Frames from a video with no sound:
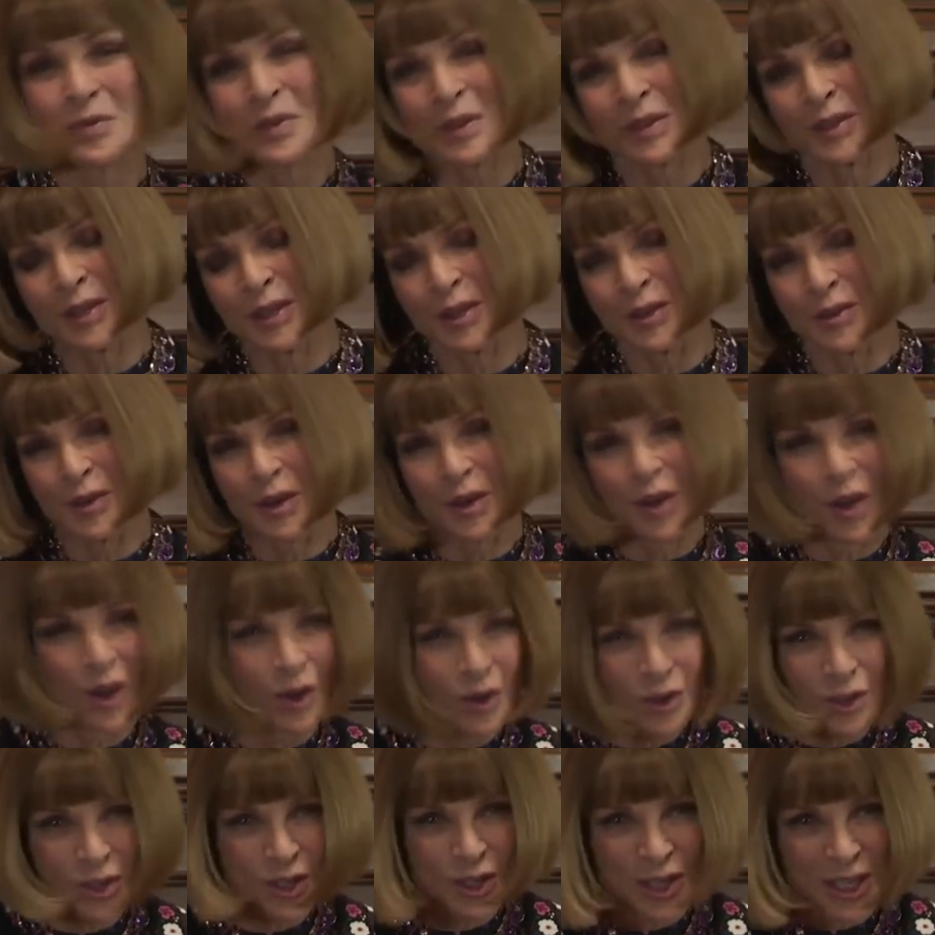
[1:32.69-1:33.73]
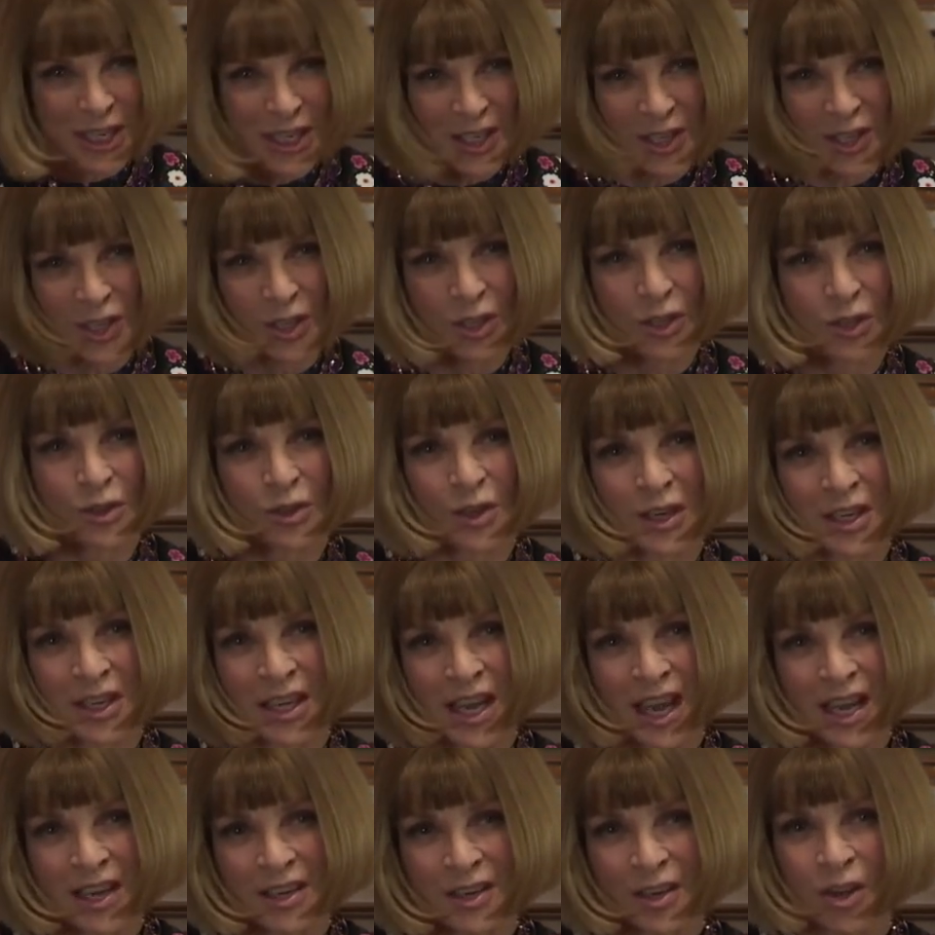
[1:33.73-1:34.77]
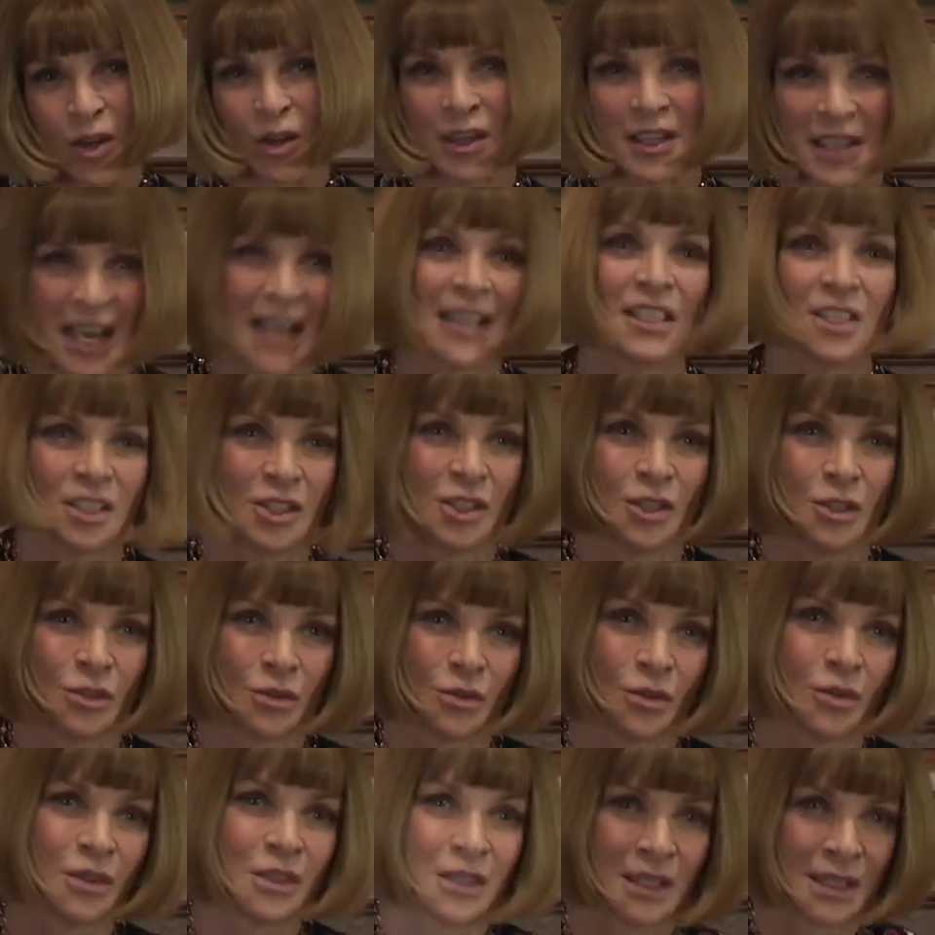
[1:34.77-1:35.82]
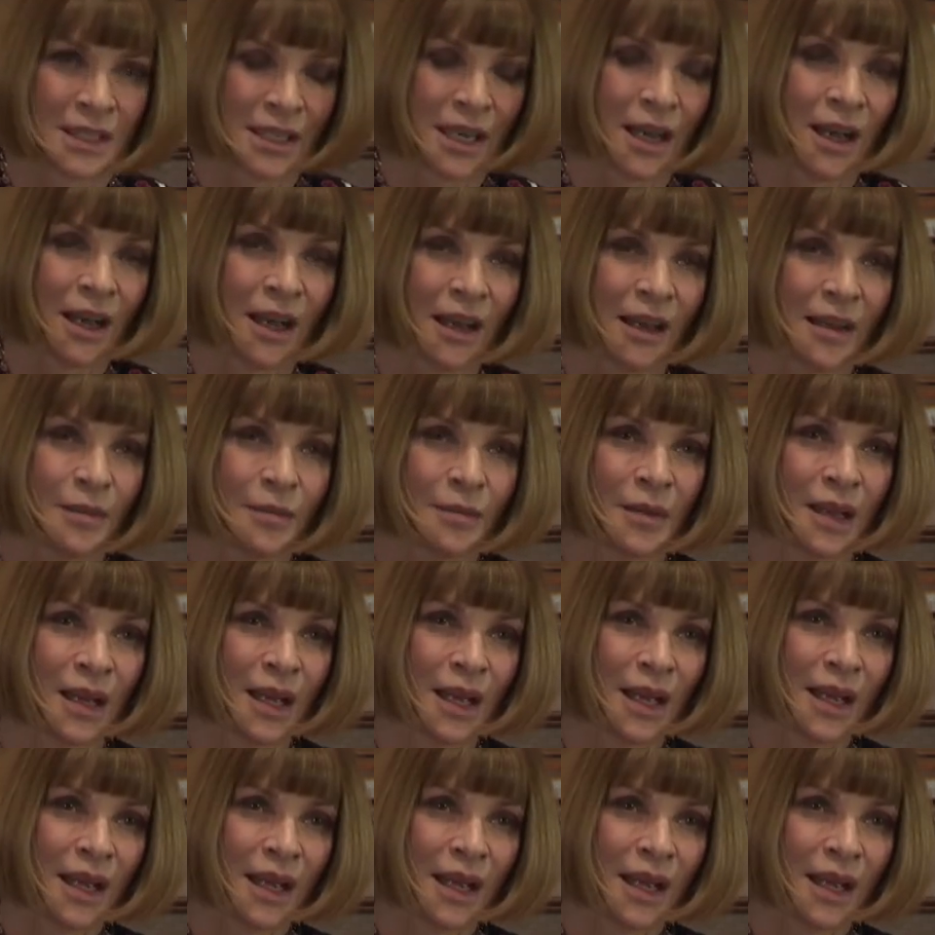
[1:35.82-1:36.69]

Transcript: with you and contradict you and not yes you all the time.